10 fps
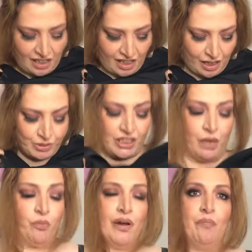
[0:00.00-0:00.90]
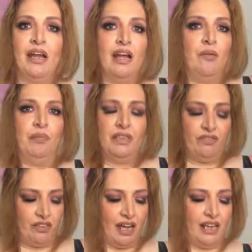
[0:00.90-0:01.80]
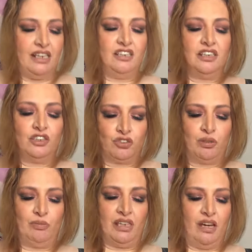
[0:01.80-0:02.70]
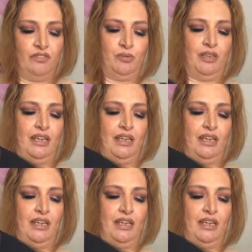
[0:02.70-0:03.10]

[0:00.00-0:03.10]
shapewear, but believe it or not, it is extremely comfortable,